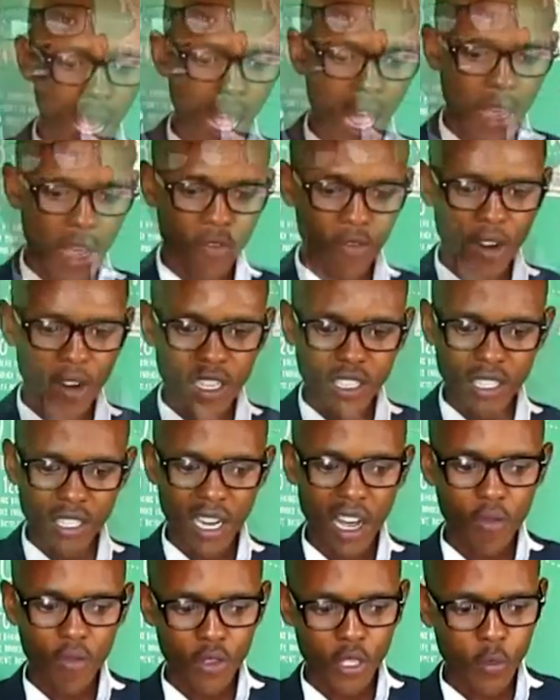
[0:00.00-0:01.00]
I fell in
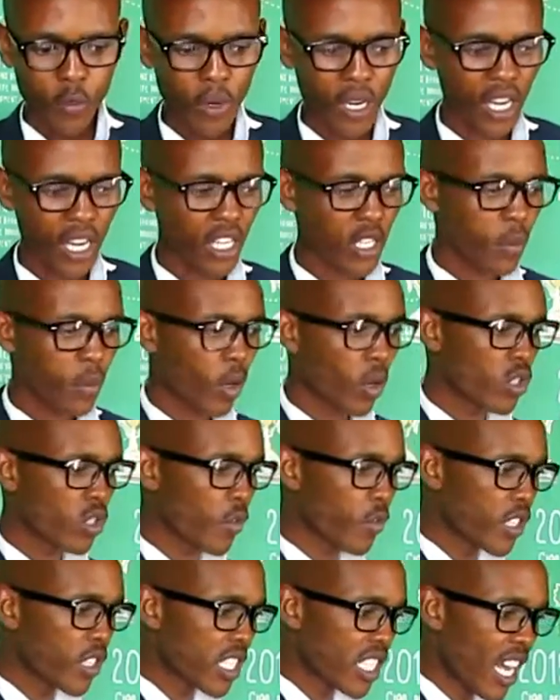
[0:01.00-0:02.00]
love with spinach because of
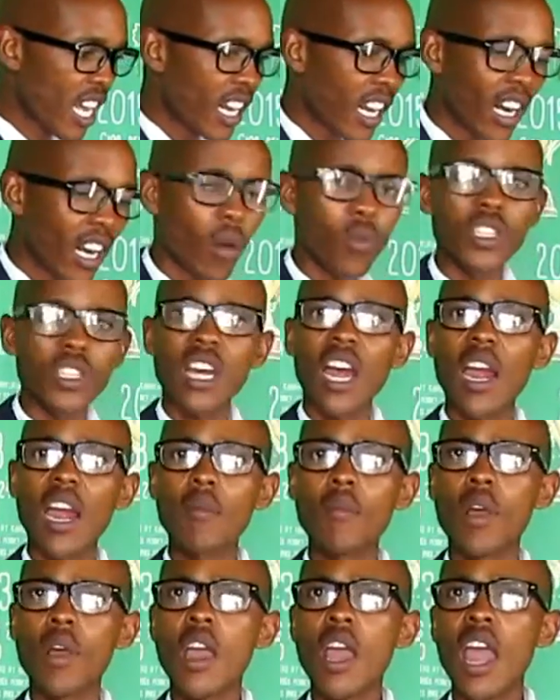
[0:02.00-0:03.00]
its turnaround
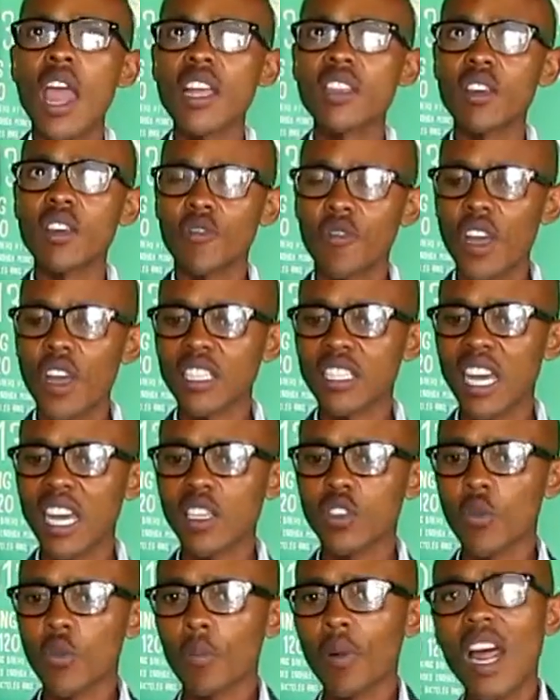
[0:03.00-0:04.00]
time and the fact that
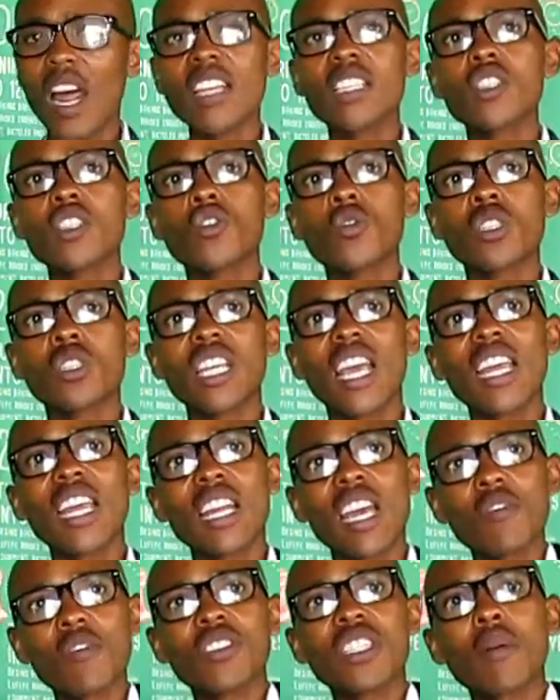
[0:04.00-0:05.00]
you plant it today and
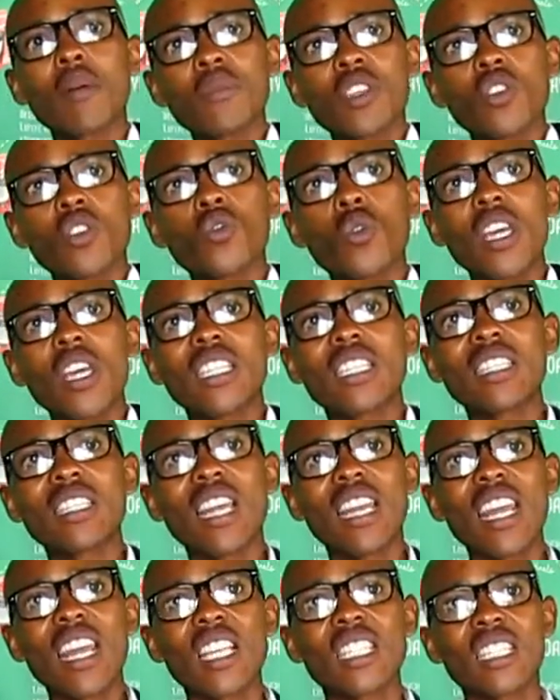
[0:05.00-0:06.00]
have something to eat in the
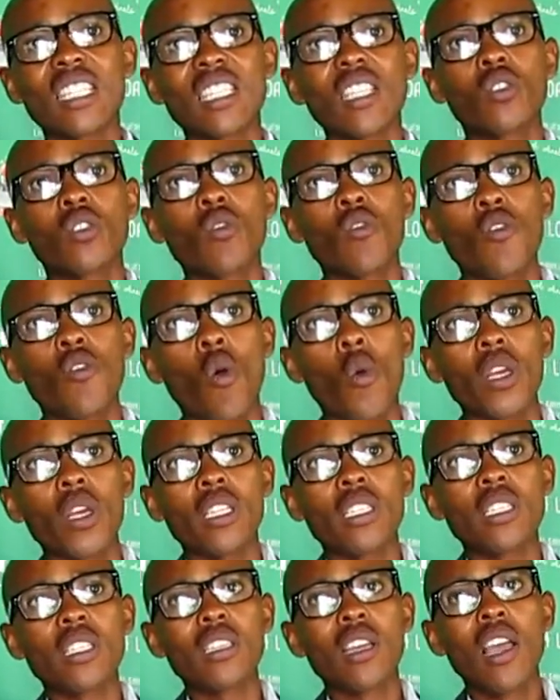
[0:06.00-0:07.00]
next 3 to 4
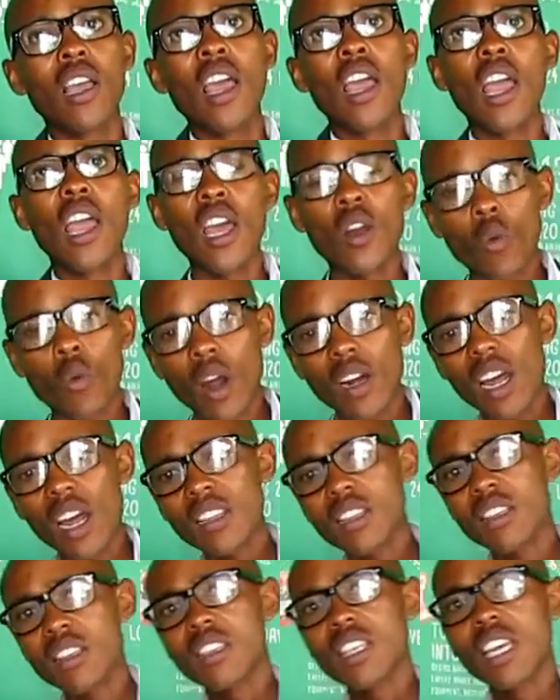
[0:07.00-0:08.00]
weeks. And one
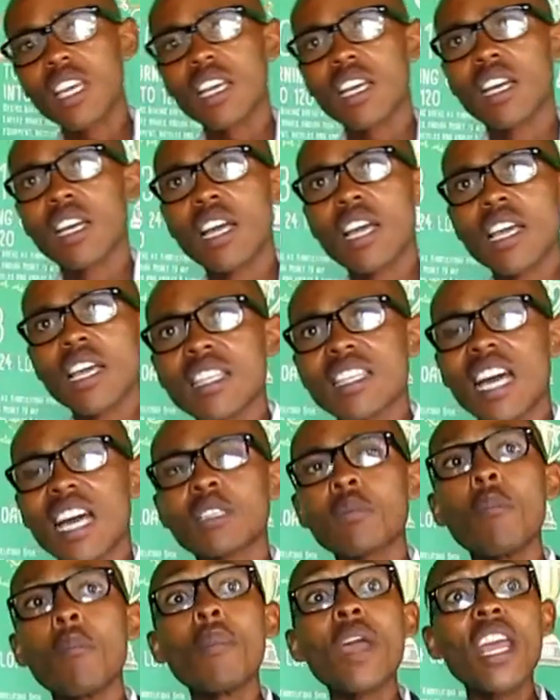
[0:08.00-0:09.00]
other thing
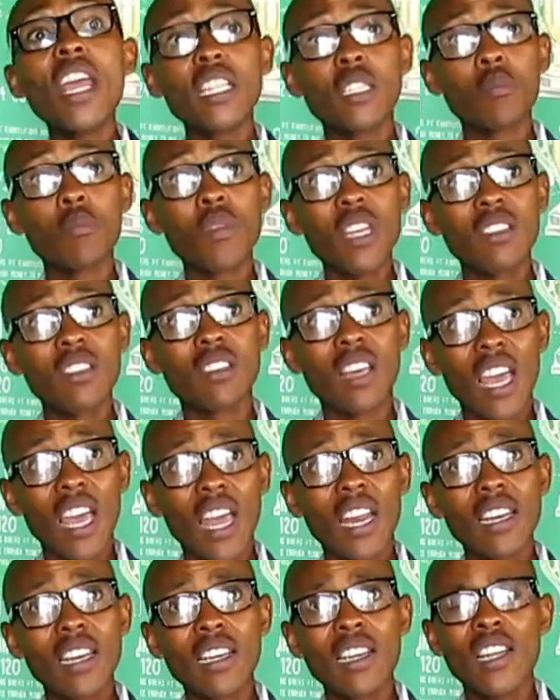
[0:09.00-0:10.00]
that made me
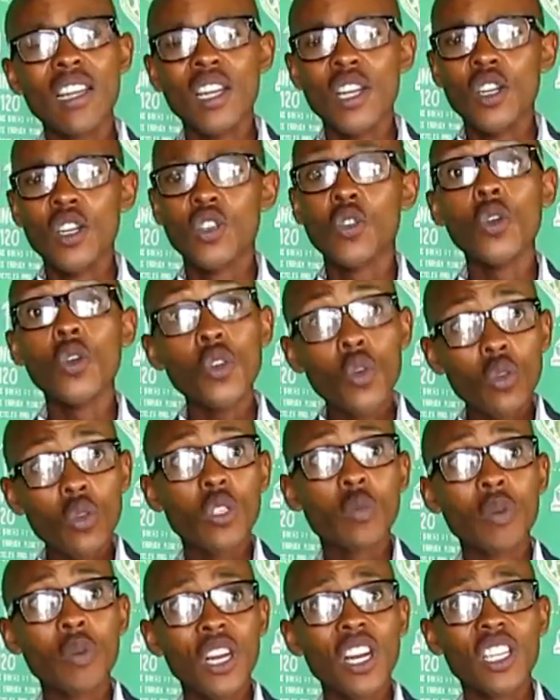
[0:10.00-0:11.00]
then to use
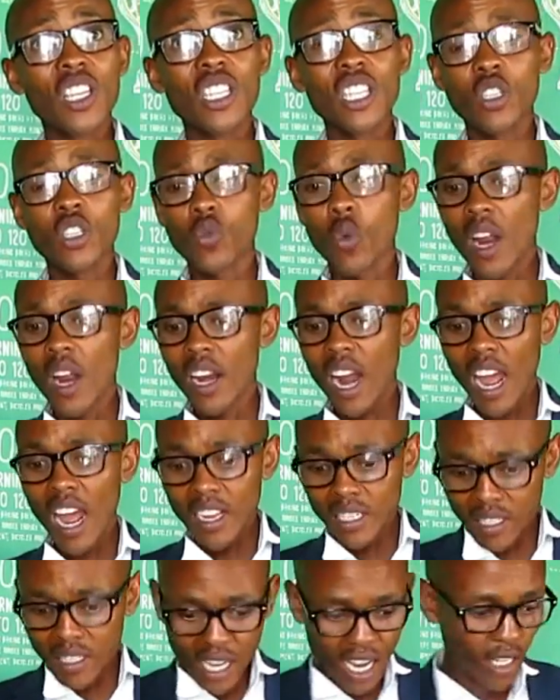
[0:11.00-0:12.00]
spinach is when I
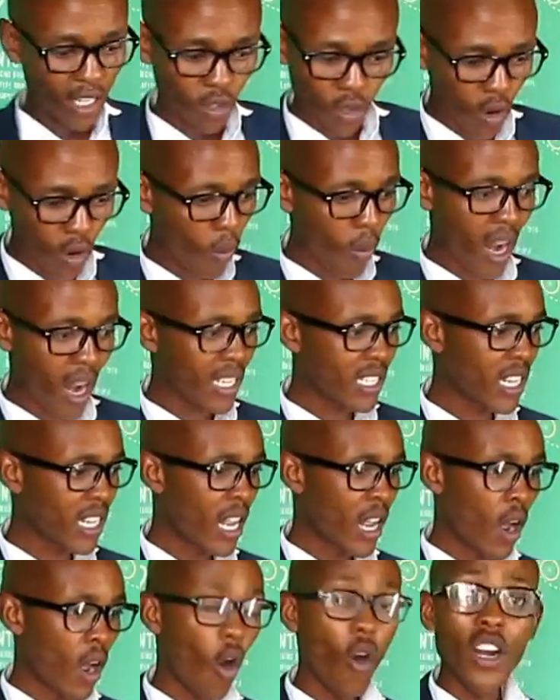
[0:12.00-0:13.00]
said, you know what,
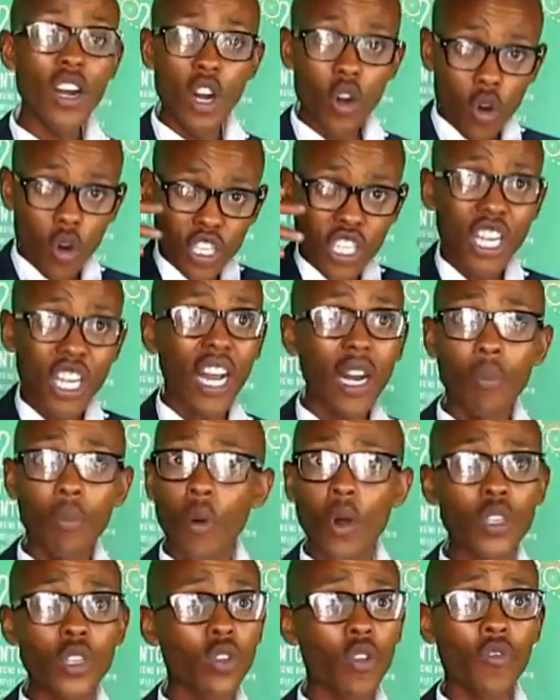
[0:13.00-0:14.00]
on a logical
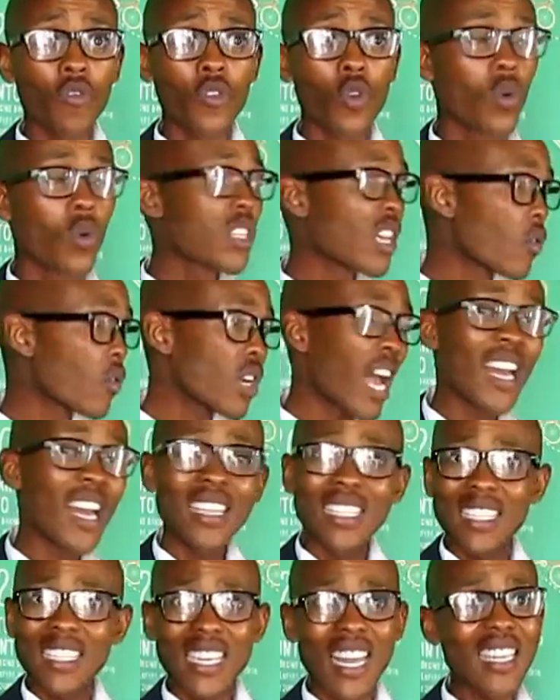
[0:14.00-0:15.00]
point of view, without
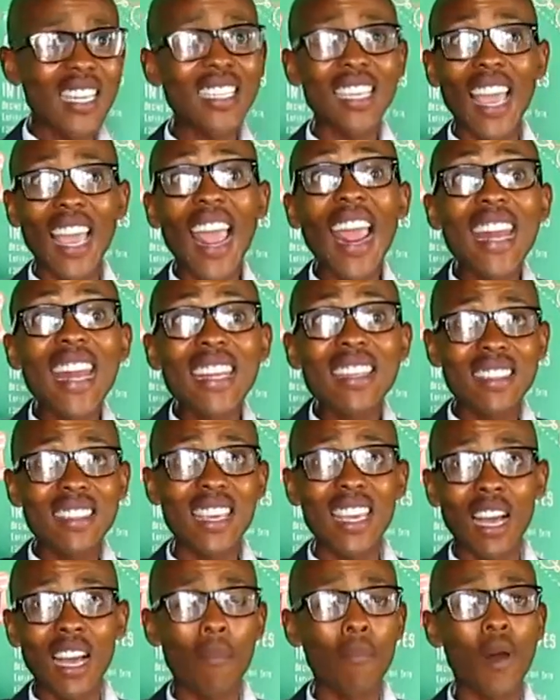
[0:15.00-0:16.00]
understanding
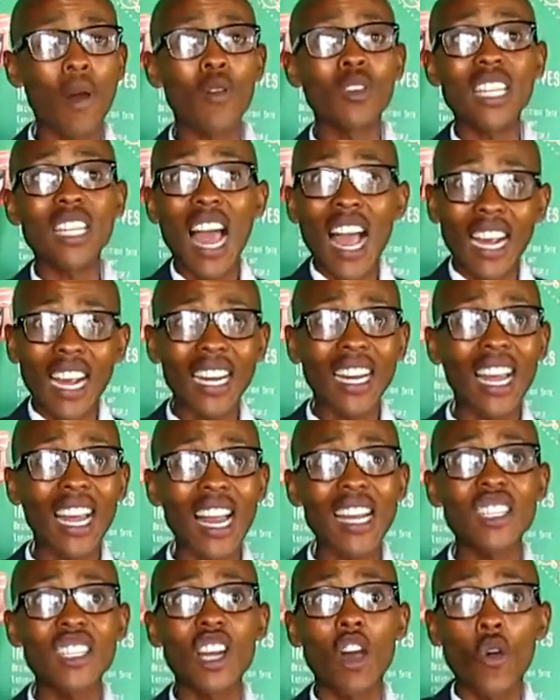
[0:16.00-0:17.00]
anything about
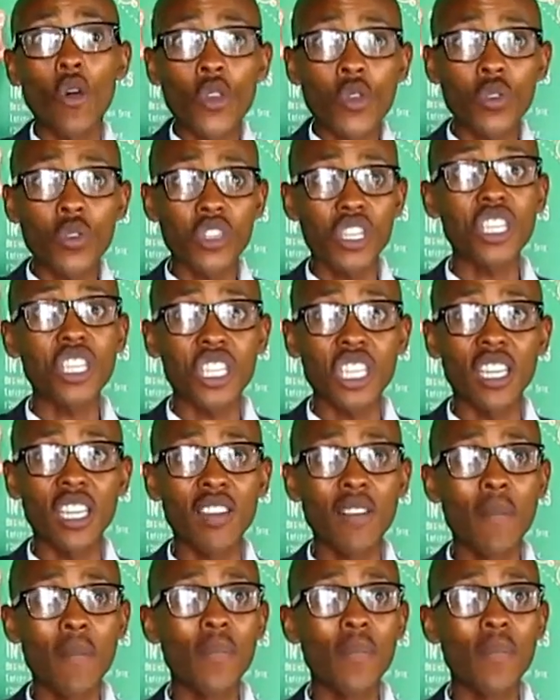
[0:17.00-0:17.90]
agriculture or nutrition,